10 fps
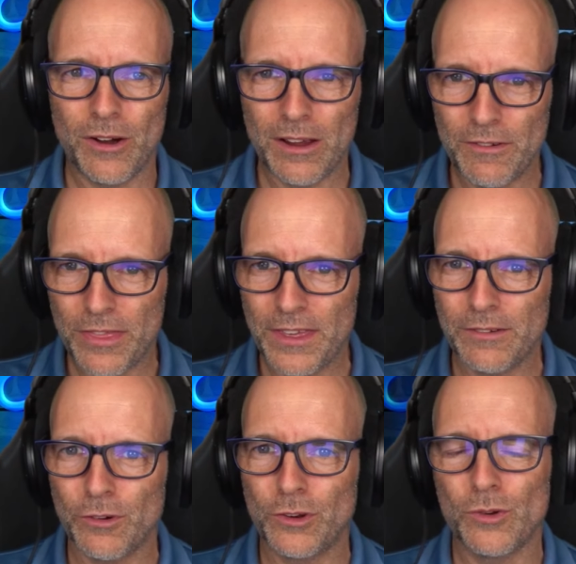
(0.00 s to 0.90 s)

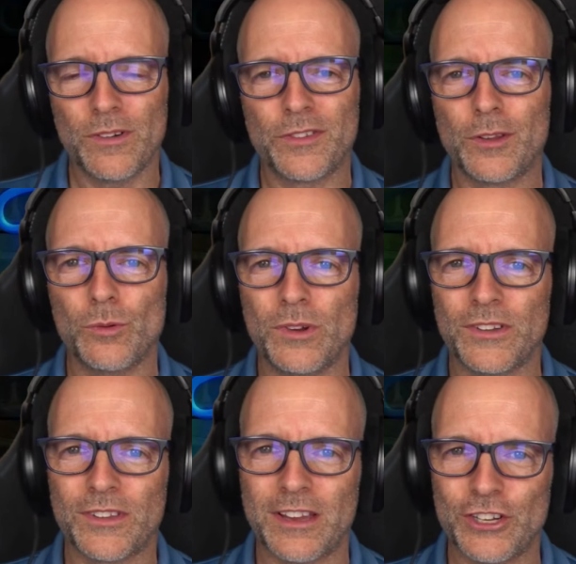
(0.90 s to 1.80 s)
Everything what you have to do
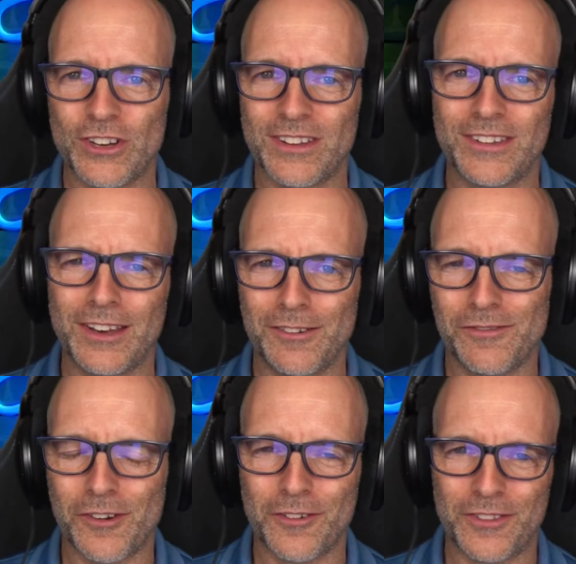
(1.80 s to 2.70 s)
is then just sit in
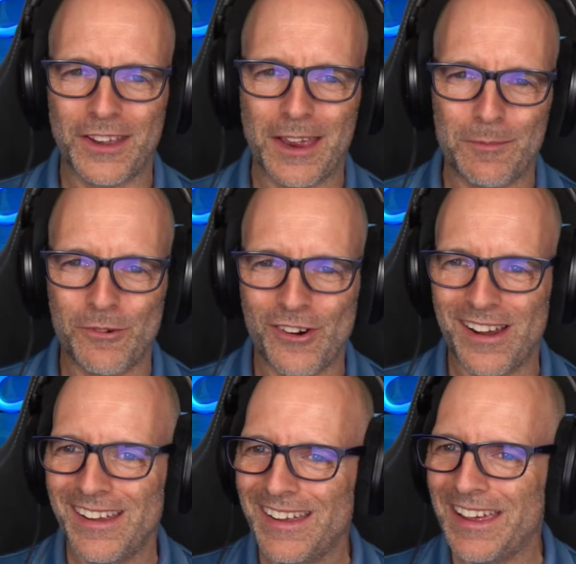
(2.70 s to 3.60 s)
front of the
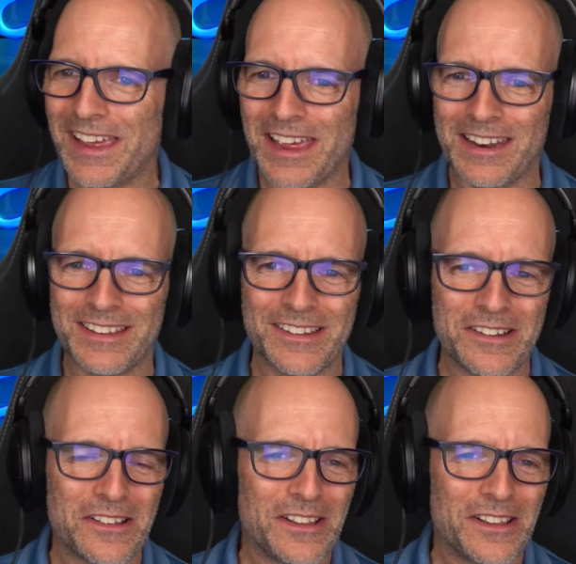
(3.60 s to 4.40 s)
camera and